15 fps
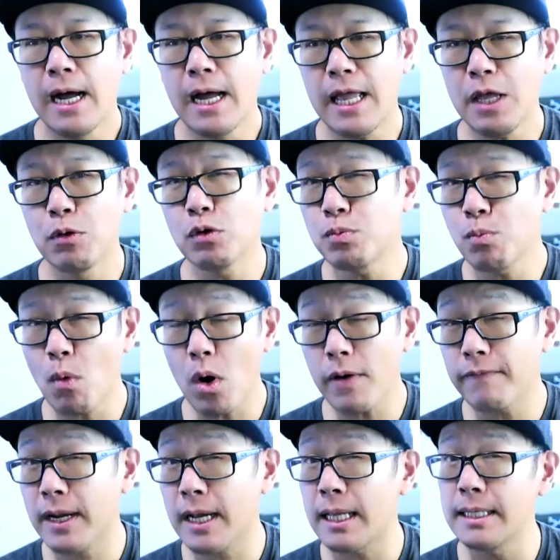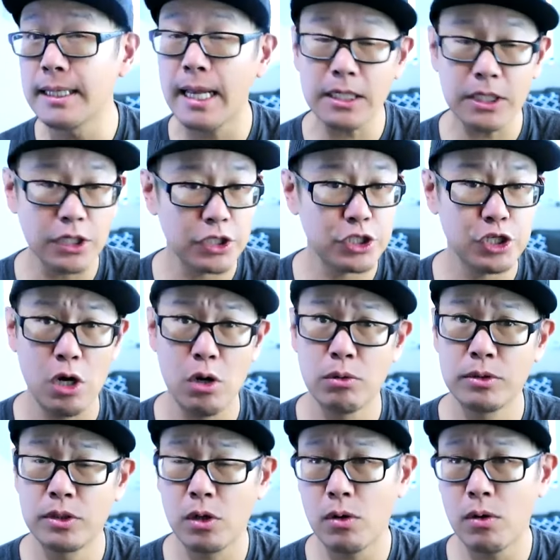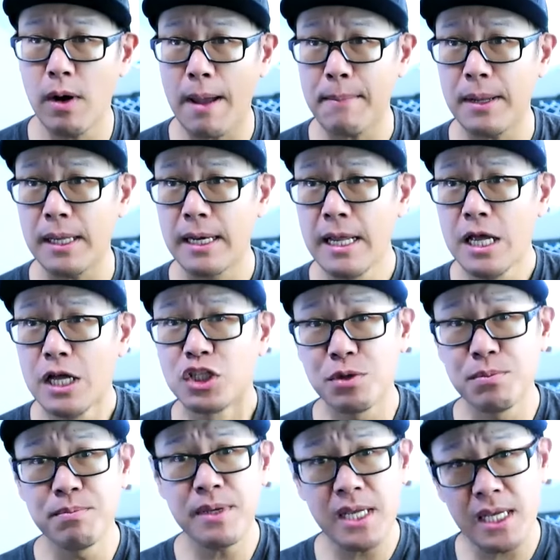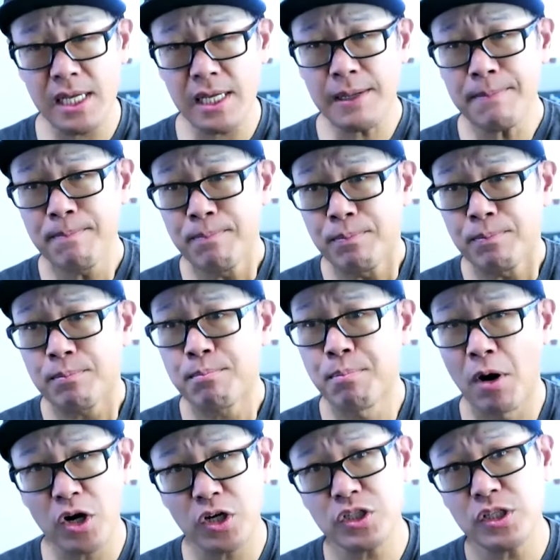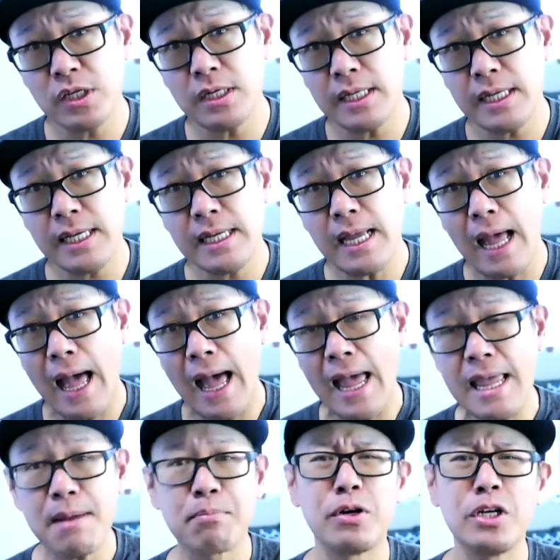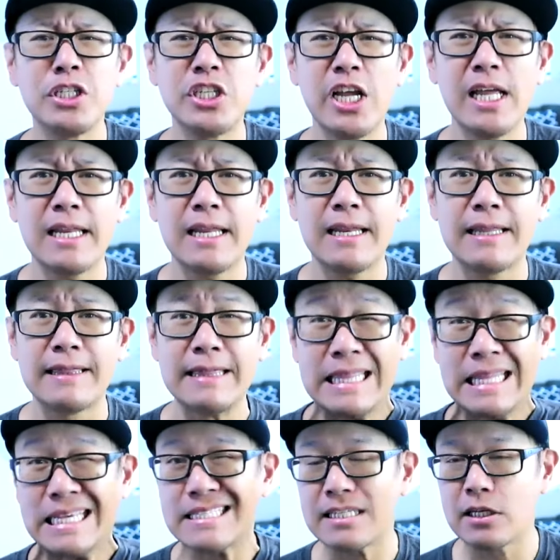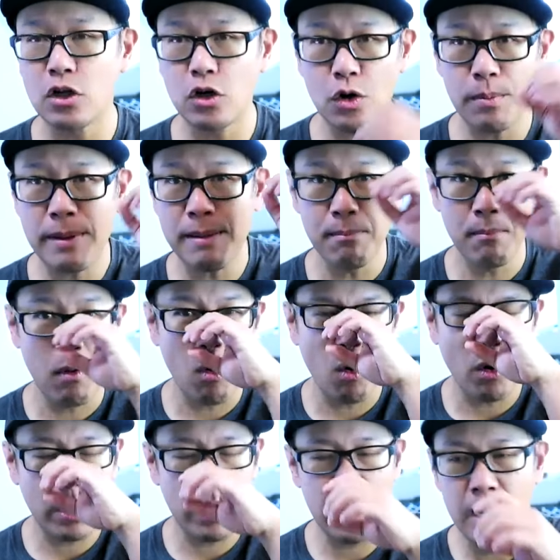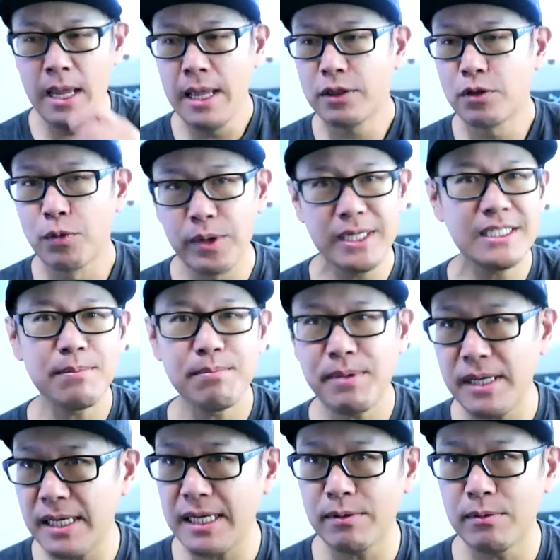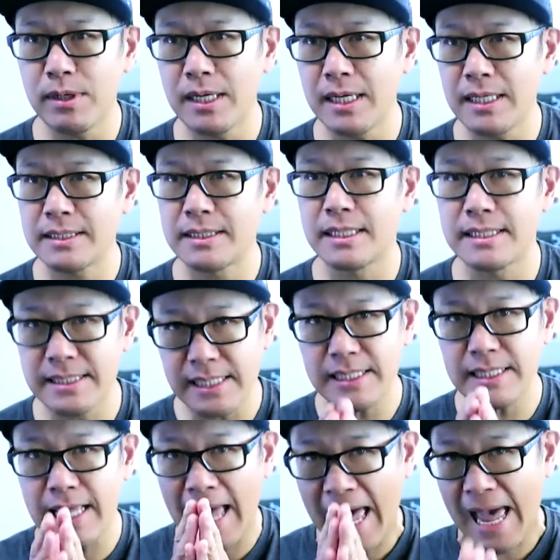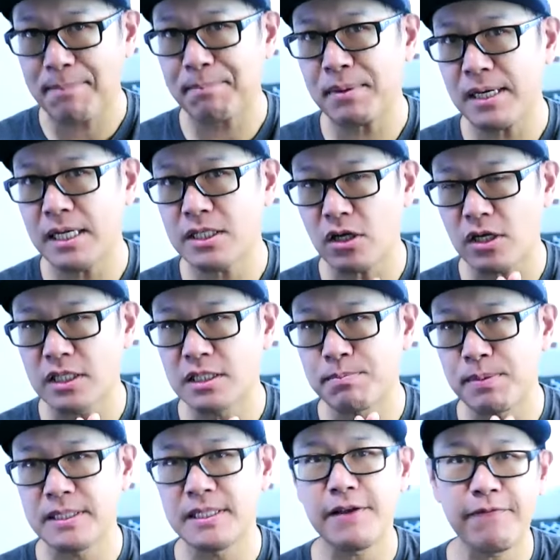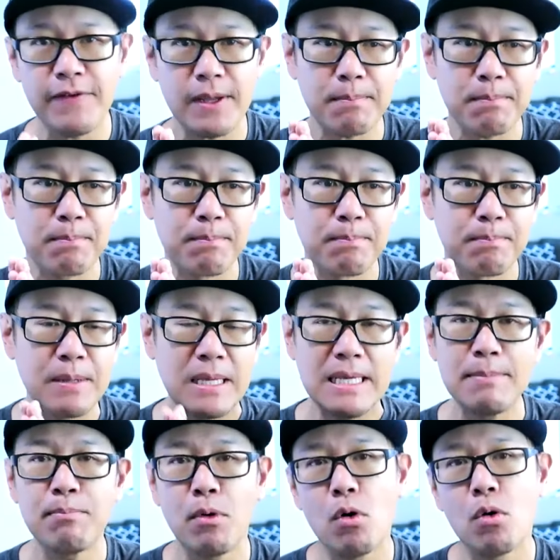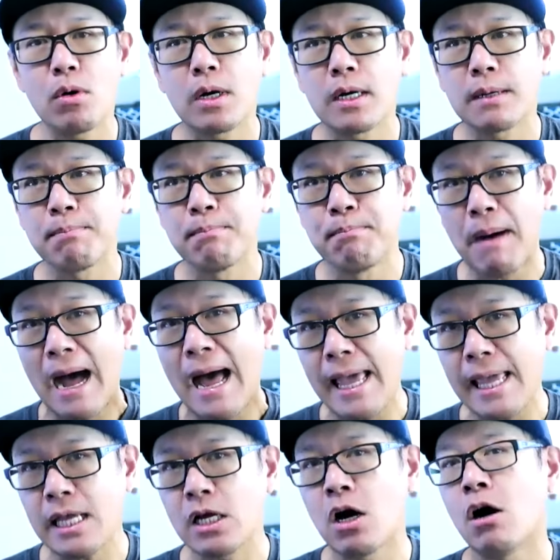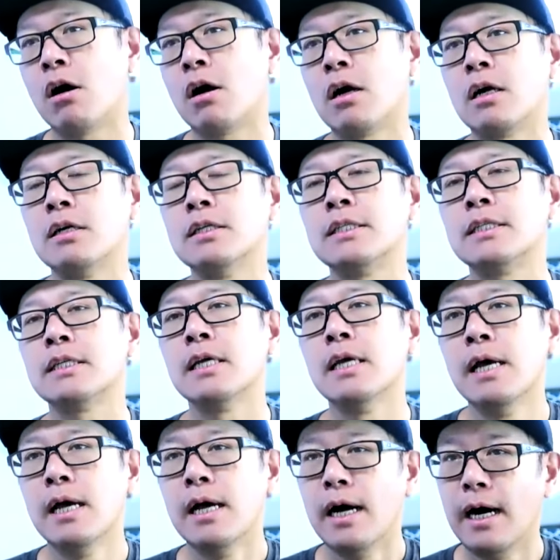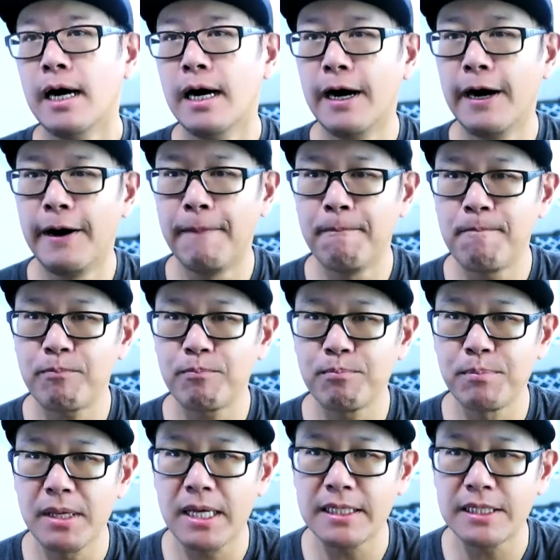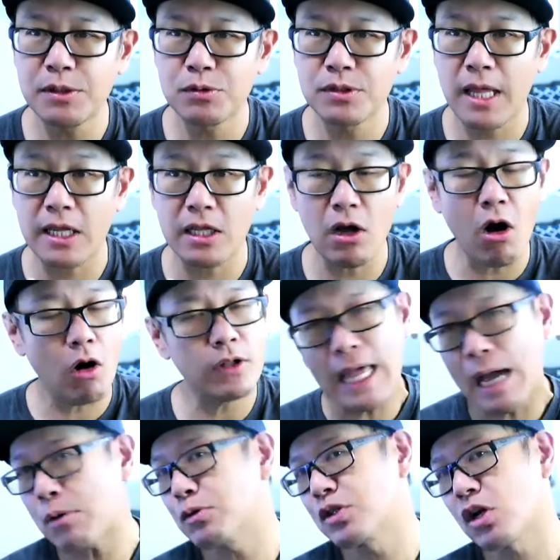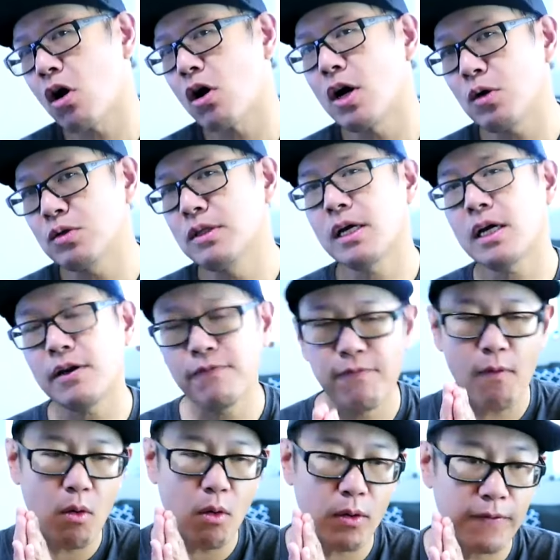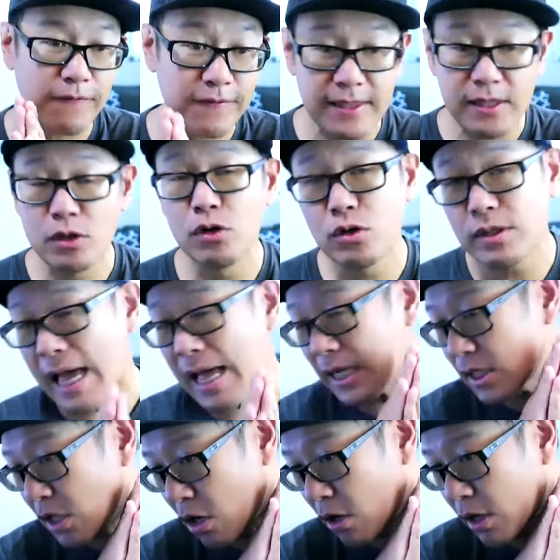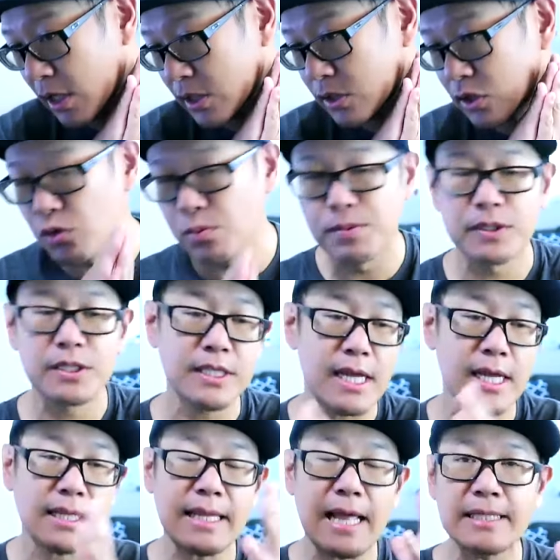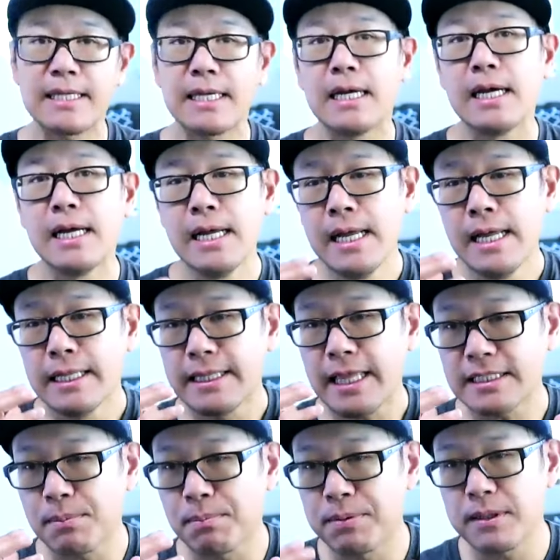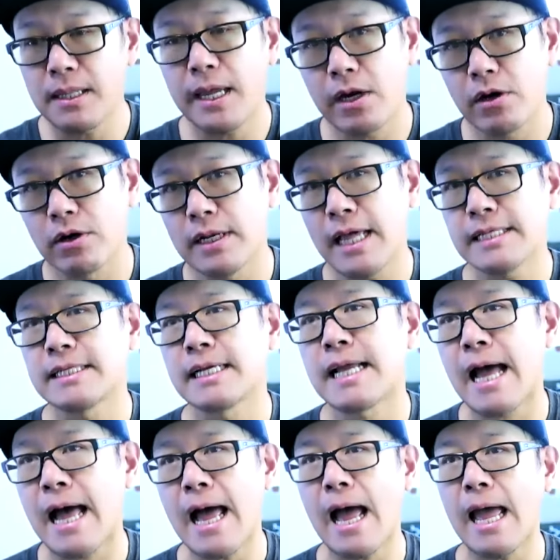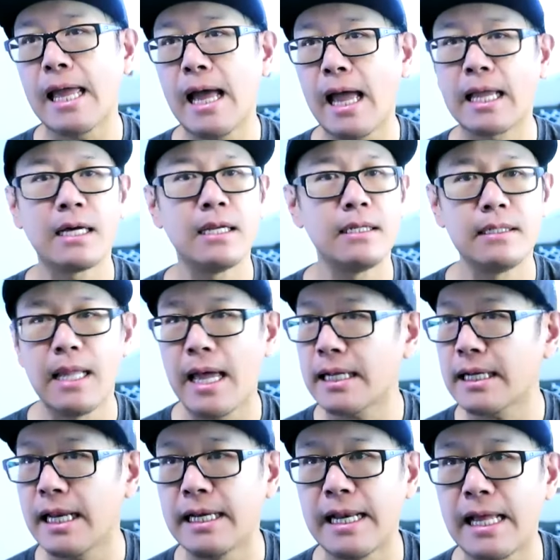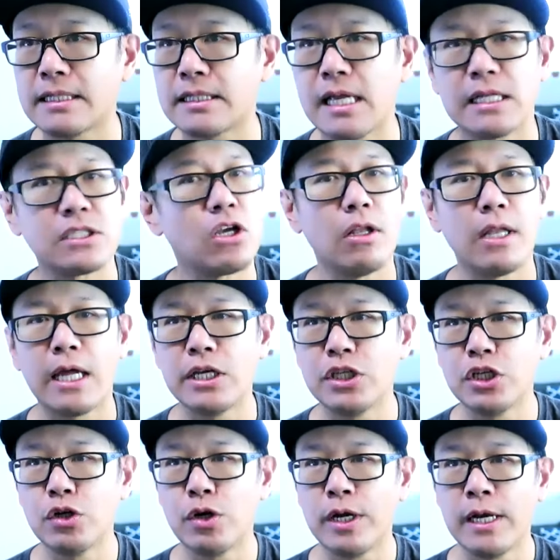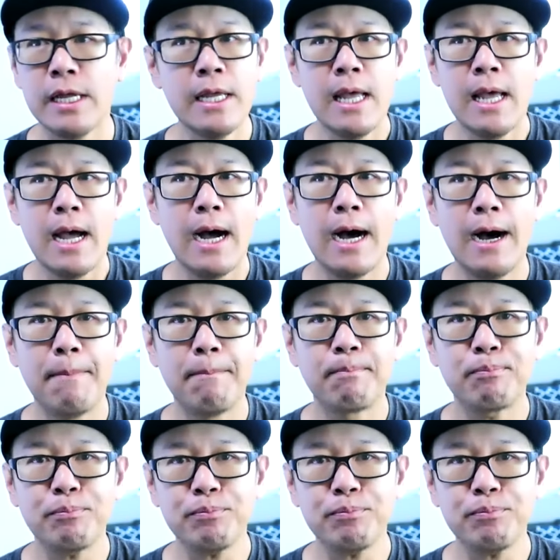it was more of a collector show. So, I mean, to me personally, I appreciated this a little bit more. The reason being was to see the happiness on specific people buying cards. Because it was like, oh, that was the card I was looking for. Dude, that card is super sick. That's a player. That's a guy I collect, and that's all I do. And